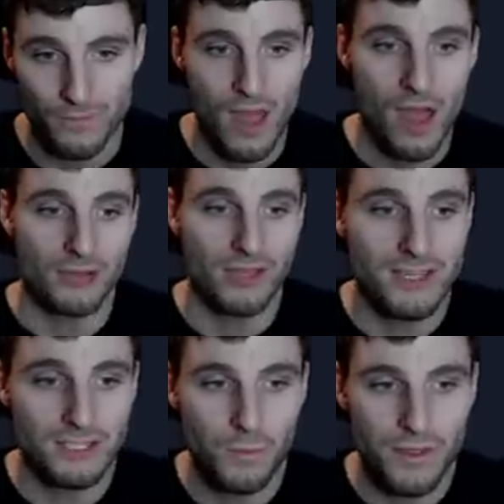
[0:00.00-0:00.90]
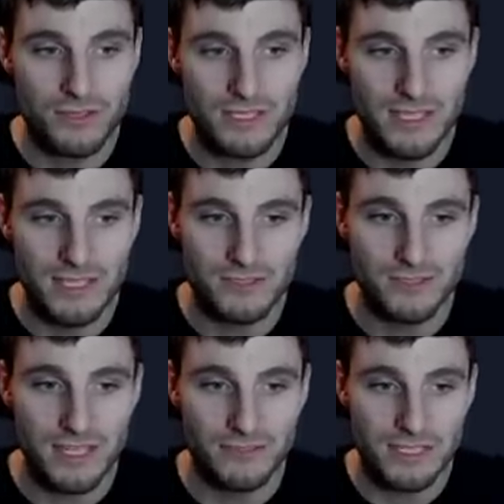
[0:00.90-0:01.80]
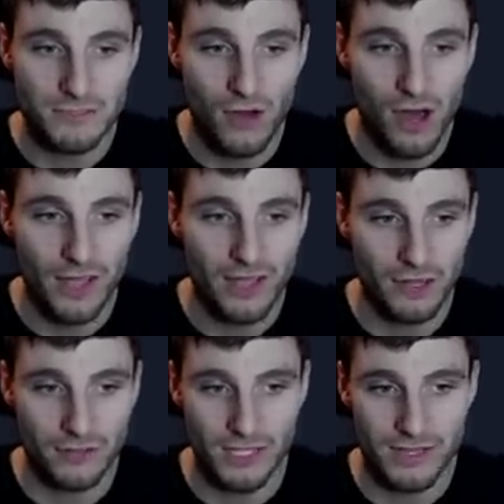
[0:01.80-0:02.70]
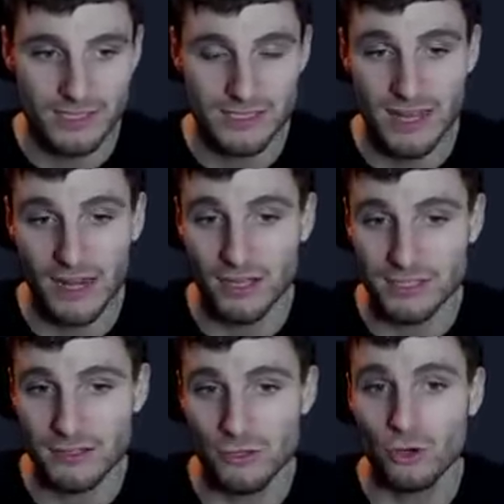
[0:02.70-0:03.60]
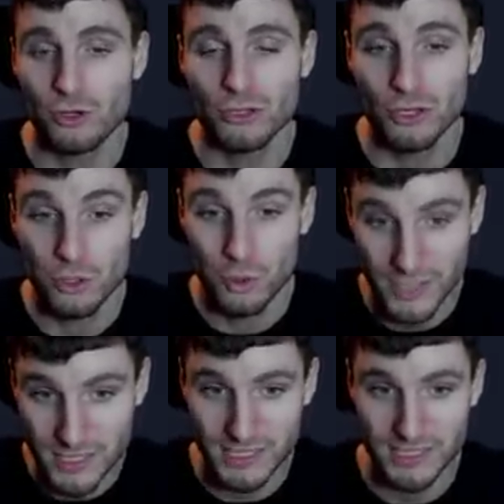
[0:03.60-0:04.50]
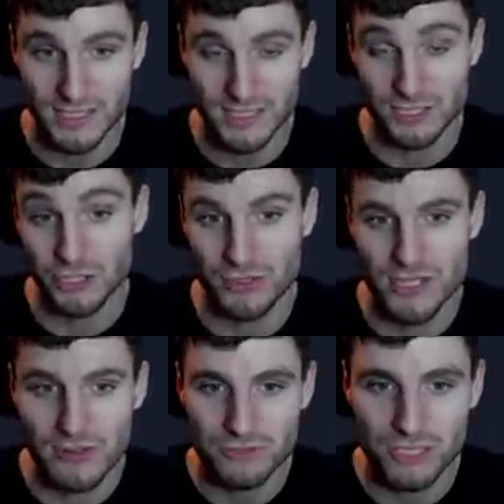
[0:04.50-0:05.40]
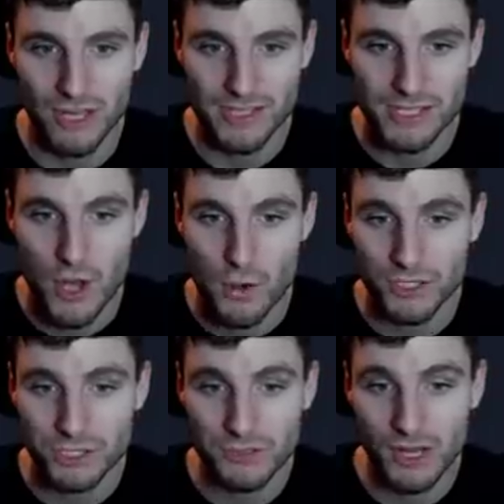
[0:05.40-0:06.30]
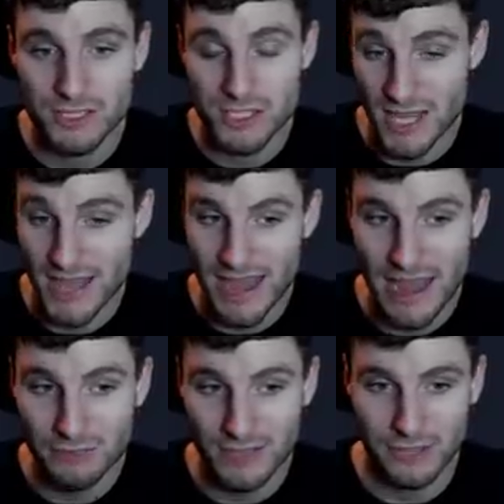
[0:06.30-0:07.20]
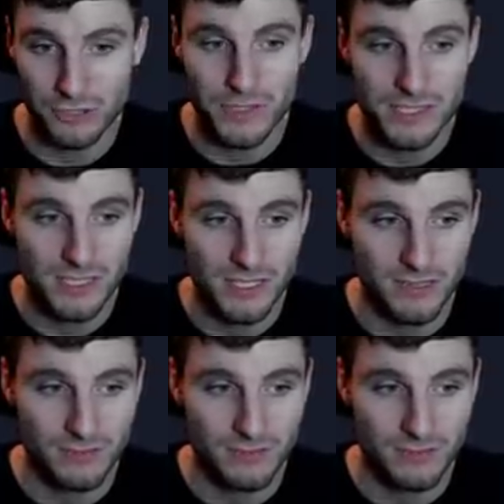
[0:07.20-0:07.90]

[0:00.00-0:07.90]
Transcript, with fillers: Okay, so when you see these series of higher lows like this, there lies a lot of liquidity to the to the downside, which you would like to take out that liquidity.